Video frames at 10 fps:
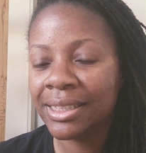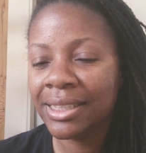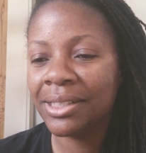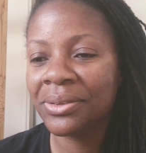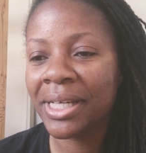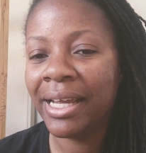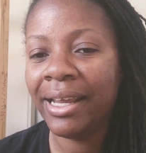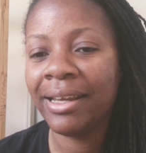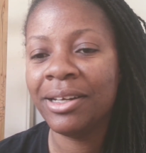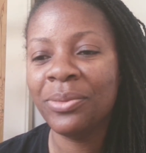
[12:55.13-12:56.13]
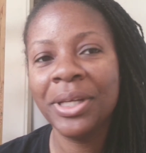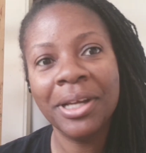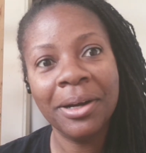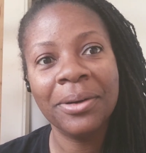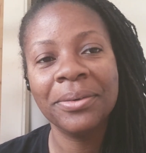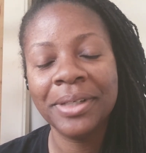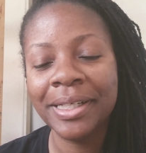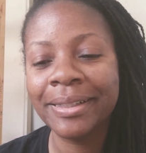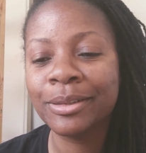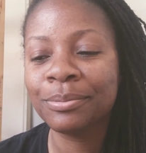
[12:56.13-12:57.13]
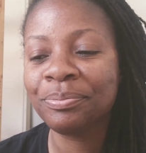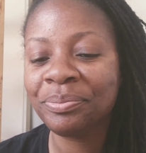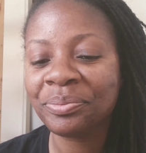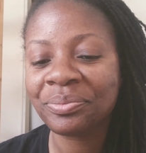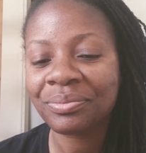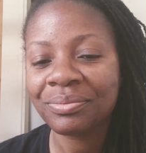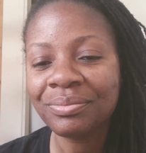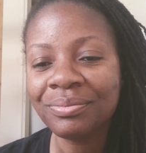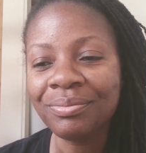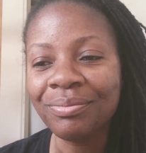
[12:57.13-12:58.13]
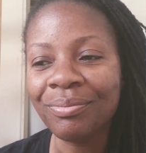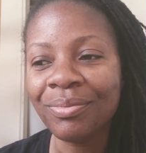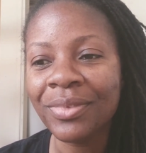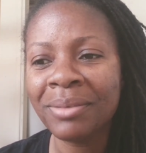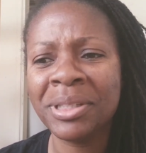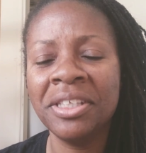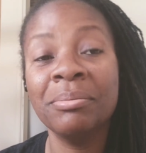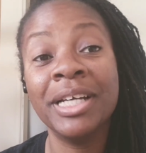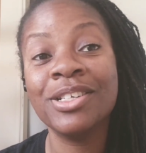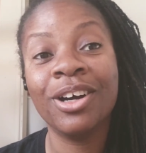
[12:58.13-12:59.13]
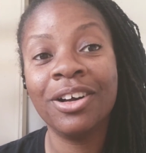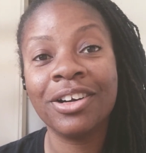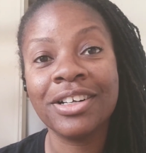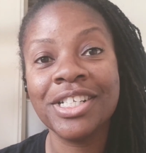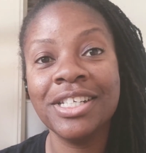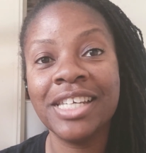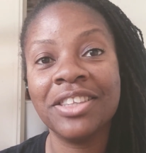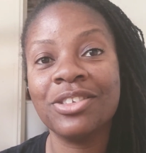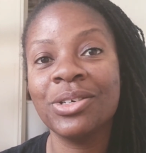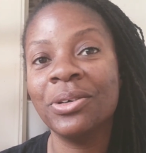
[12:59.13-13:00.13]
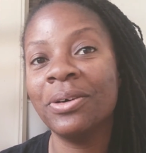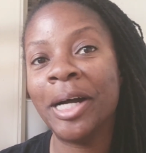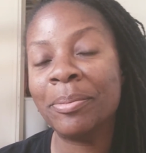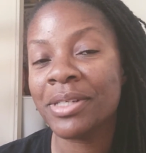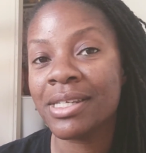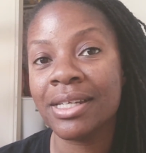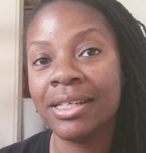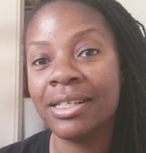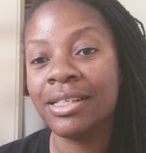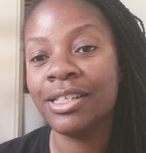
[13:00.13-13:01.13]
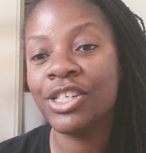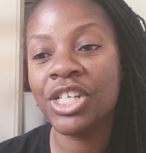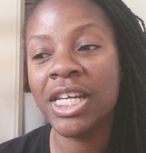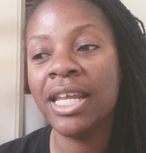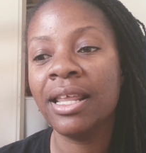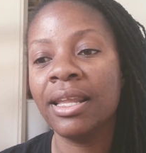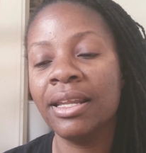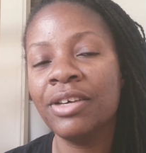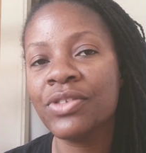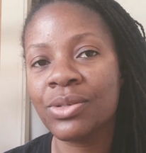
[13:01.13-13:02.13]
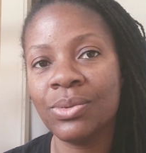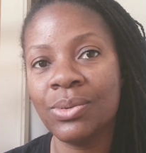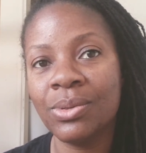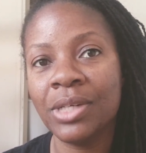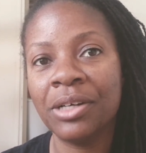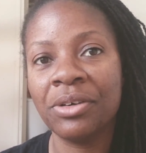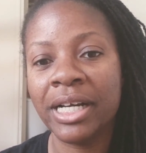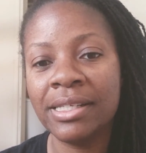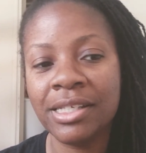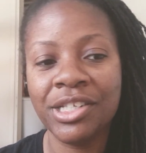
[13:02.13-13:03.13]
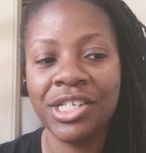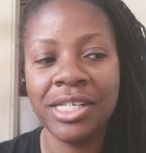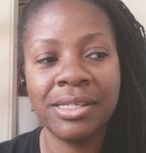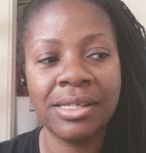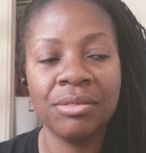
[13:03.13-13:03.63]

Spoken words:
Okay, here we go. But then my daughter, she's like the total opposite. She loves school. Now, granted, she's in